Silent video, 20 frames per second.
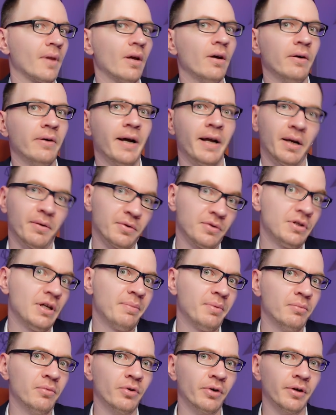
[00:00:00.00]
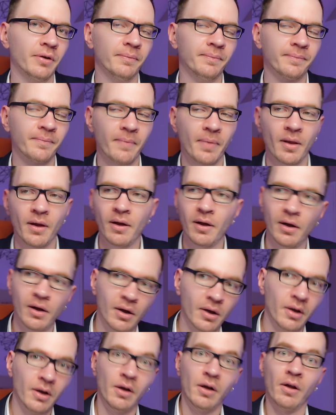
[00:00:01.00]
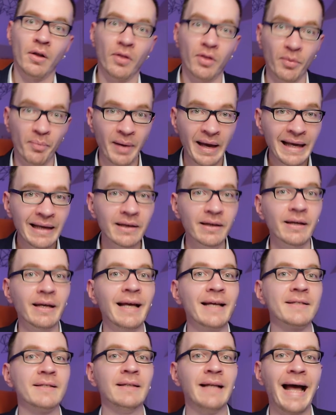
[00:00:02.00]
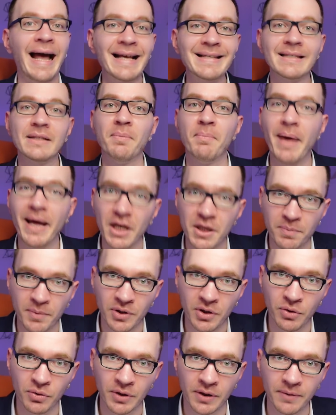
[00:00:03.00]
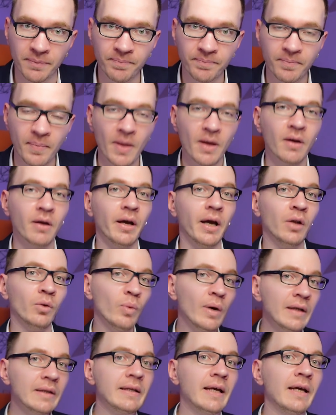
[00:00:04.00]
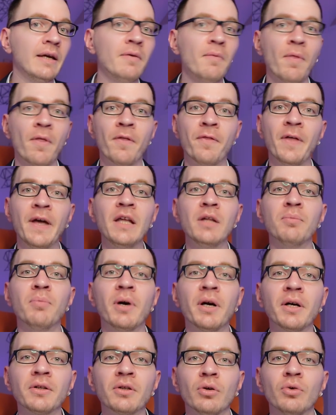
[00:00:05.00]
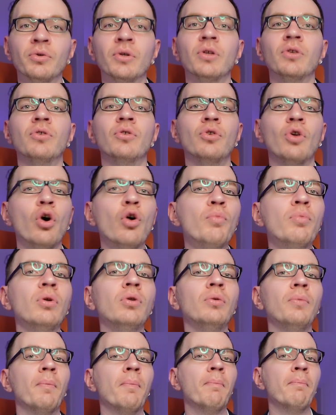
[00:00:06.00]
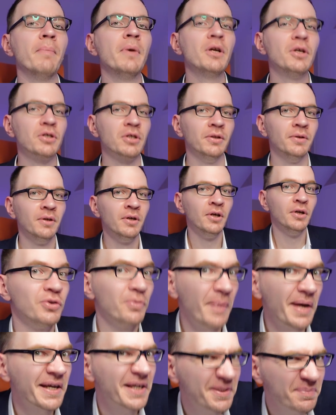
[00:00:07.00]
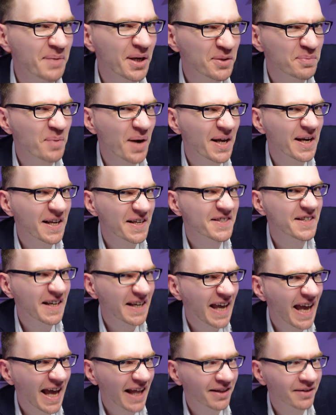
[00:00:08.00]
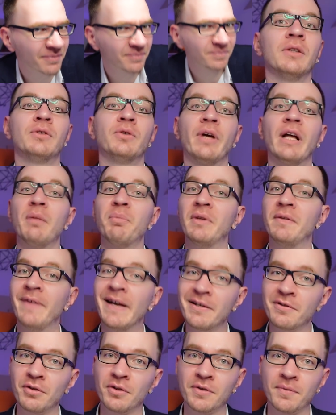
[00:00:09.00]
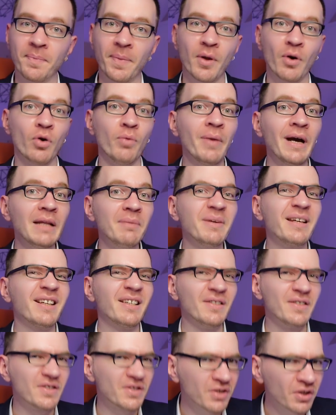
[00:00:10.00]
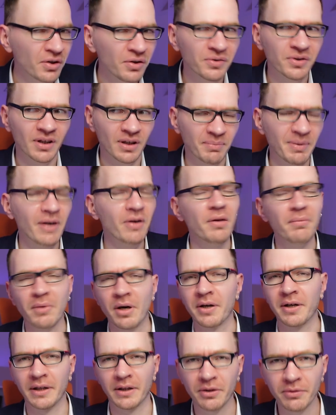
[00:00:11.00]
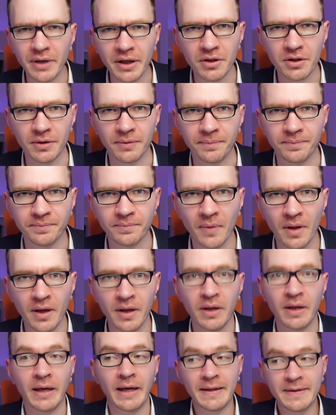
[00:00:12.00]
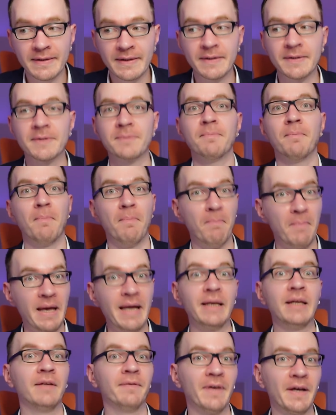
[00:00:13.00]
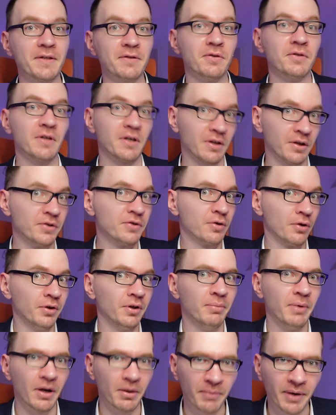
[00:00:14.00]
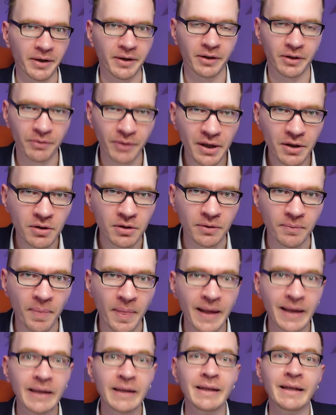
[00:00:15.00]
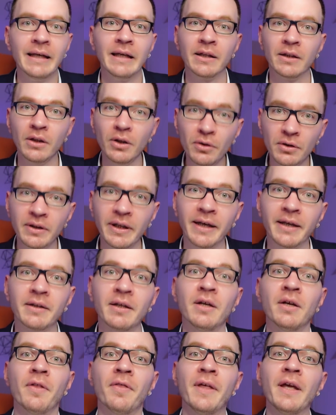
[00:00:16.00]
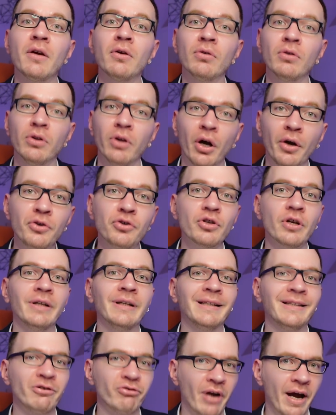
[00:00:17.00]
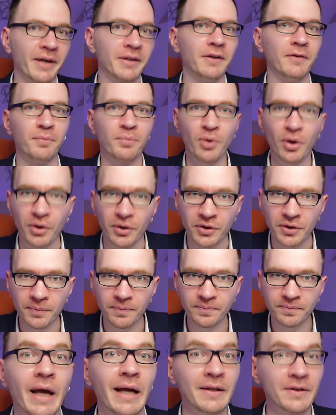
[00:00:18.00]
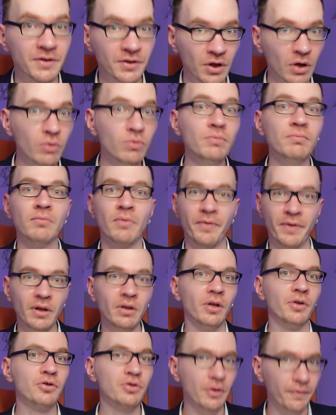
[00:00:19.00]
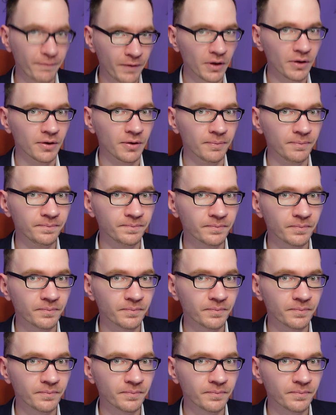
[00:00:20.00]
Alright, it was JPMorgan. The bank has an asset management unit, and one day they embarked on a noble mission to make as much money as they can, to help investors who might be concerned about a market correction. And since many investors are concerned about a market correction, it looked like they could launch an attractive product. And so they launched a fund.